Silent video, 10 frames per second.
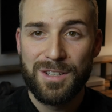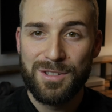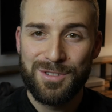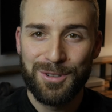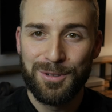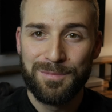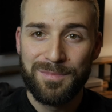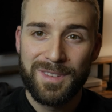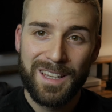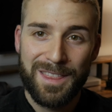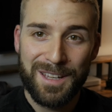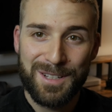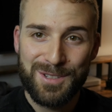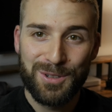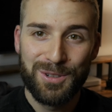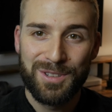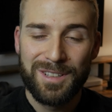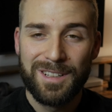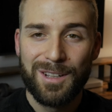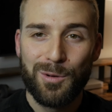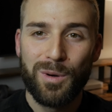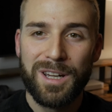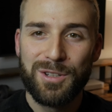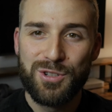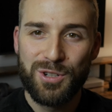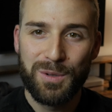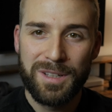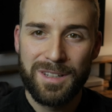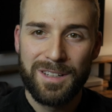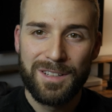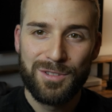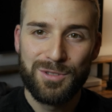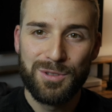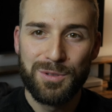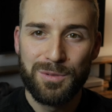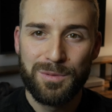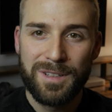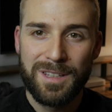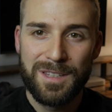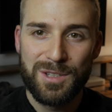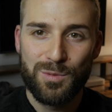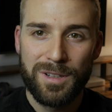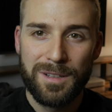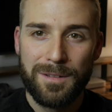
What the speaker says: so I think it's a good way to show it to you in this way.